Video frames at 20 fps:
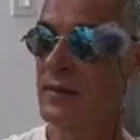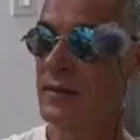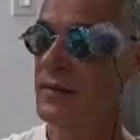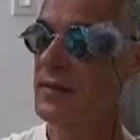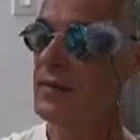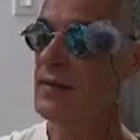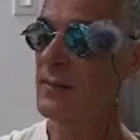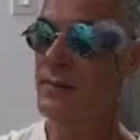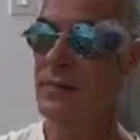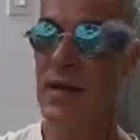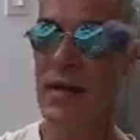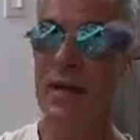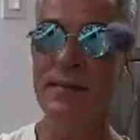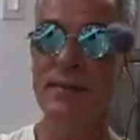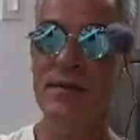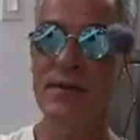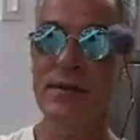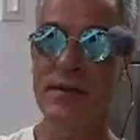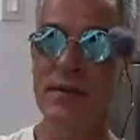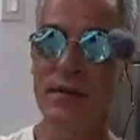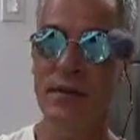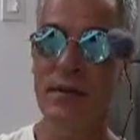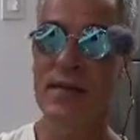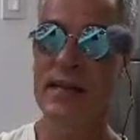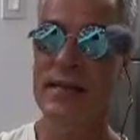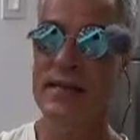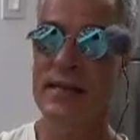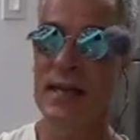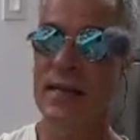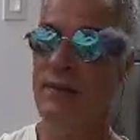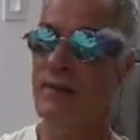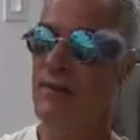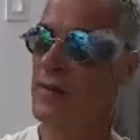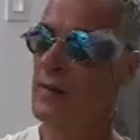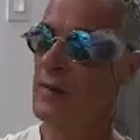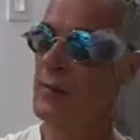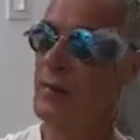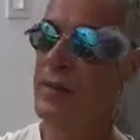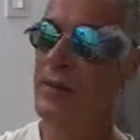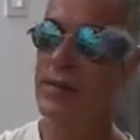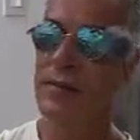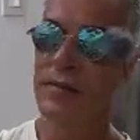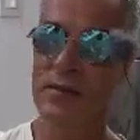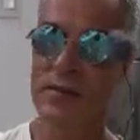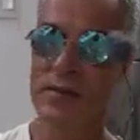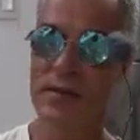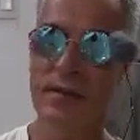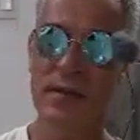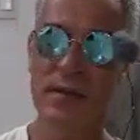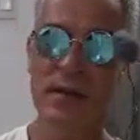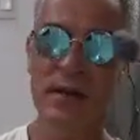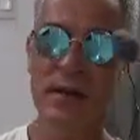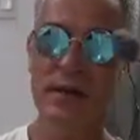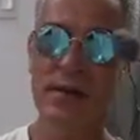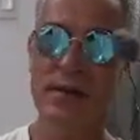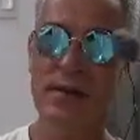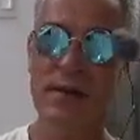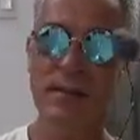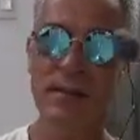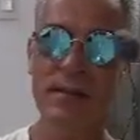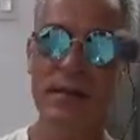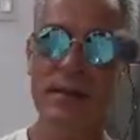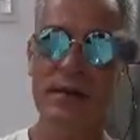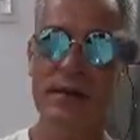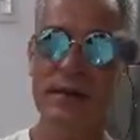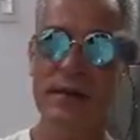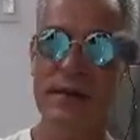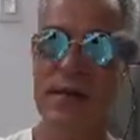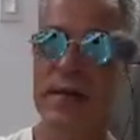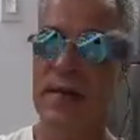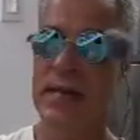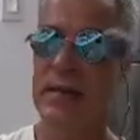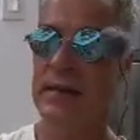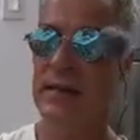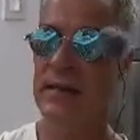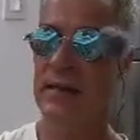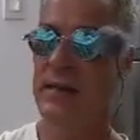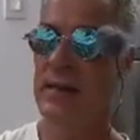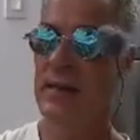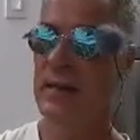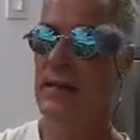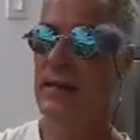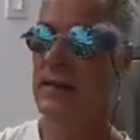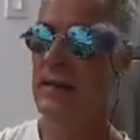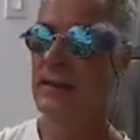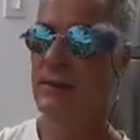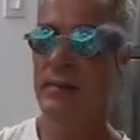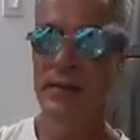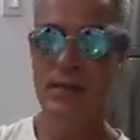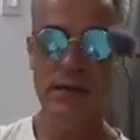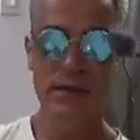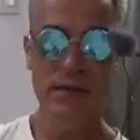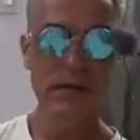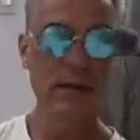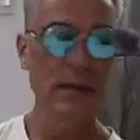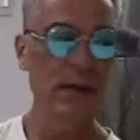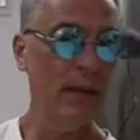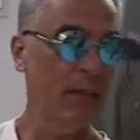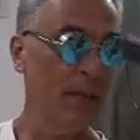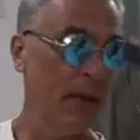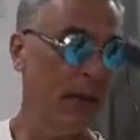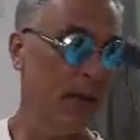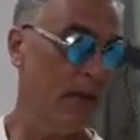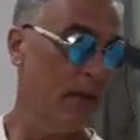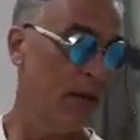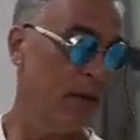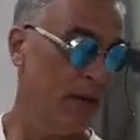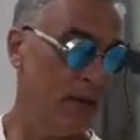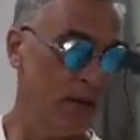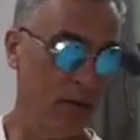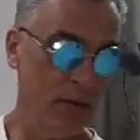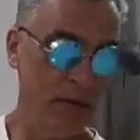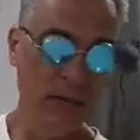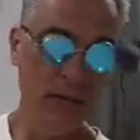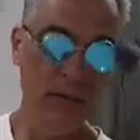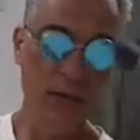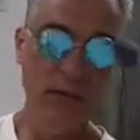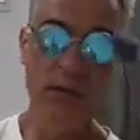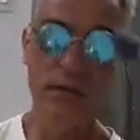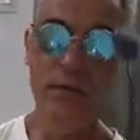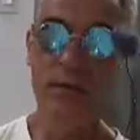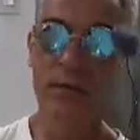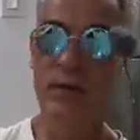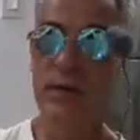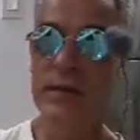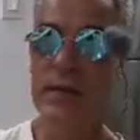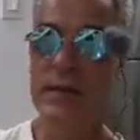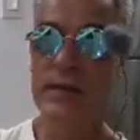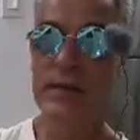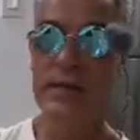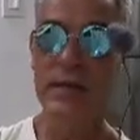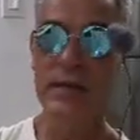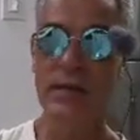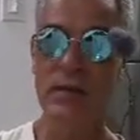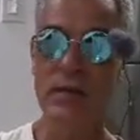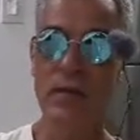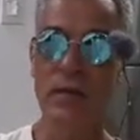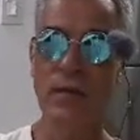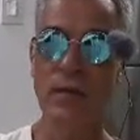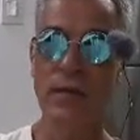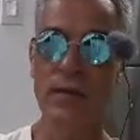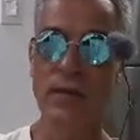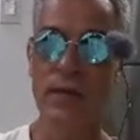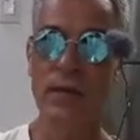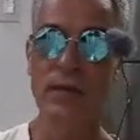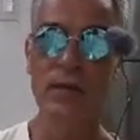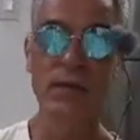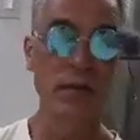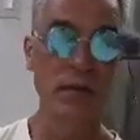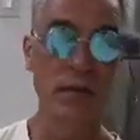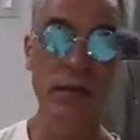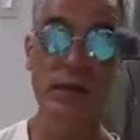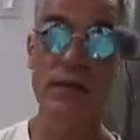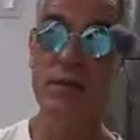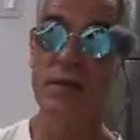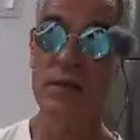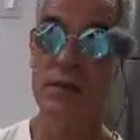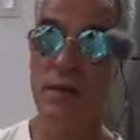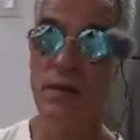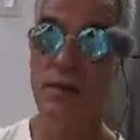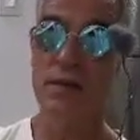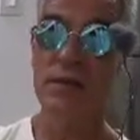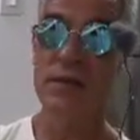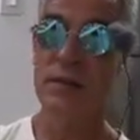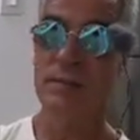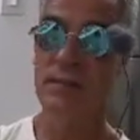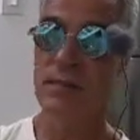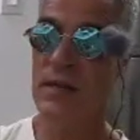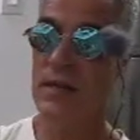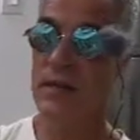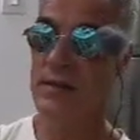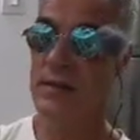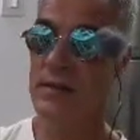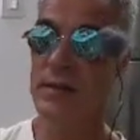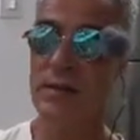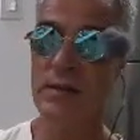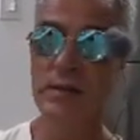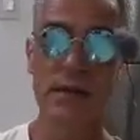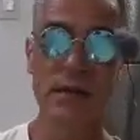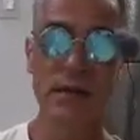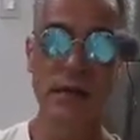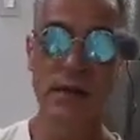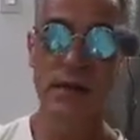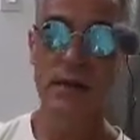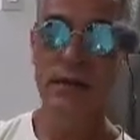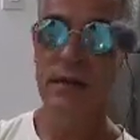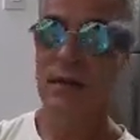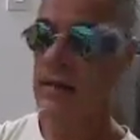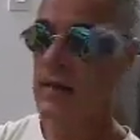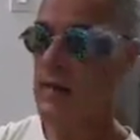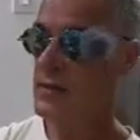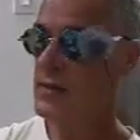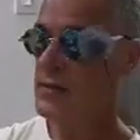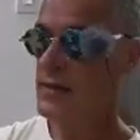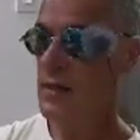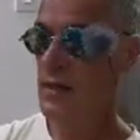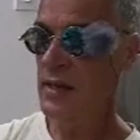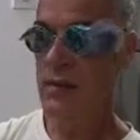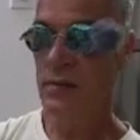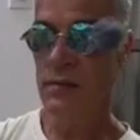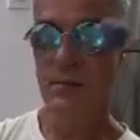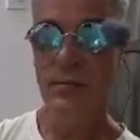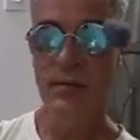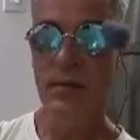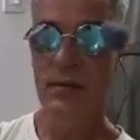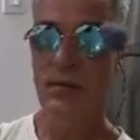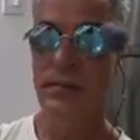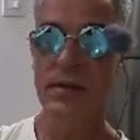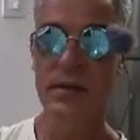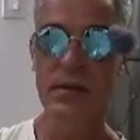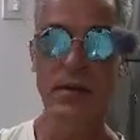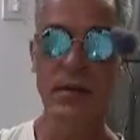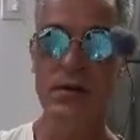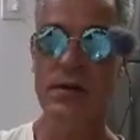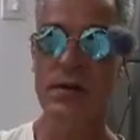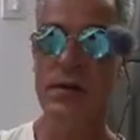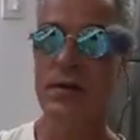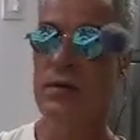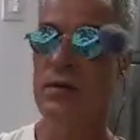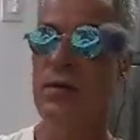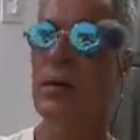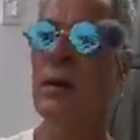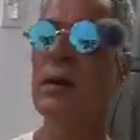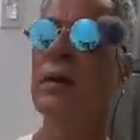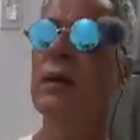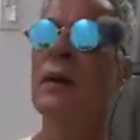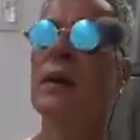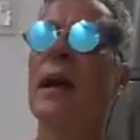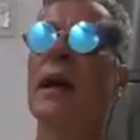sometimes you'll eat that. Filipinos, their stomachs can take it. But you'll come here and you'll eat that cold food, and you'll get the squirts, I'm telling you. The next day you'll be Hershey squirting